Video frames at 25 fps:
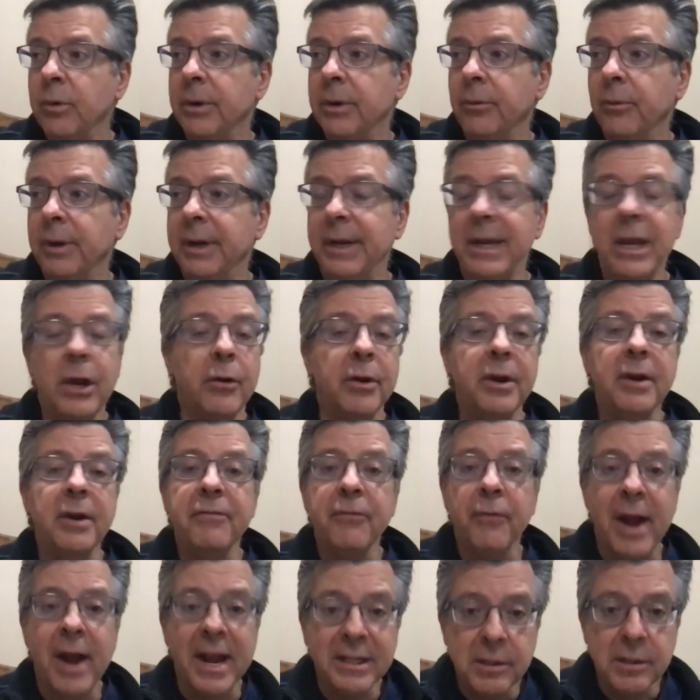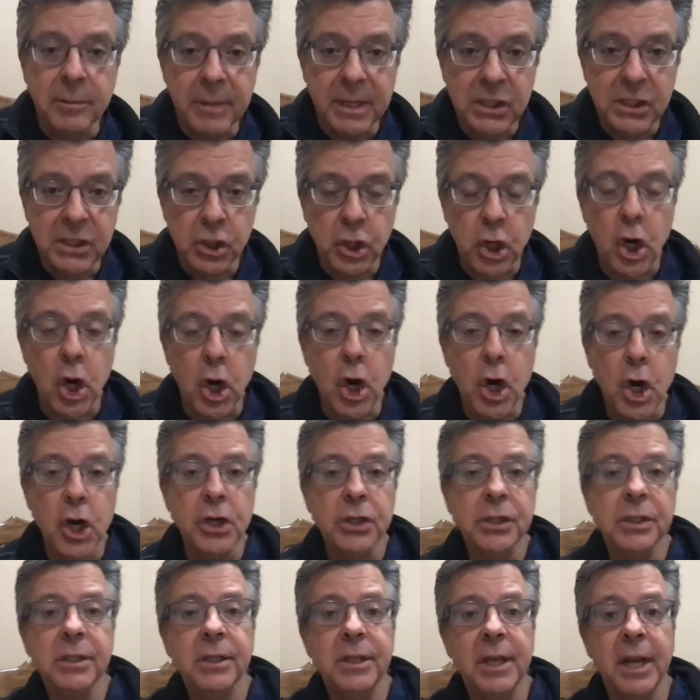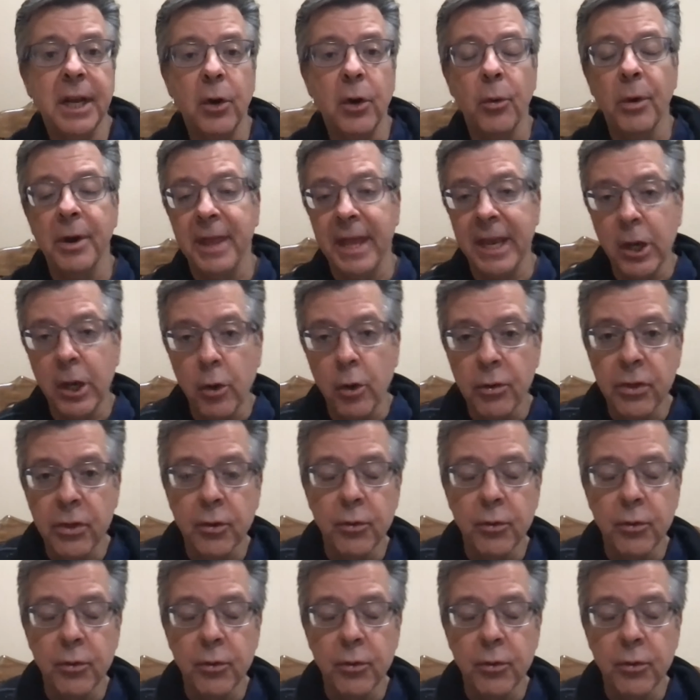where, you know nephrectomy scars you know where they go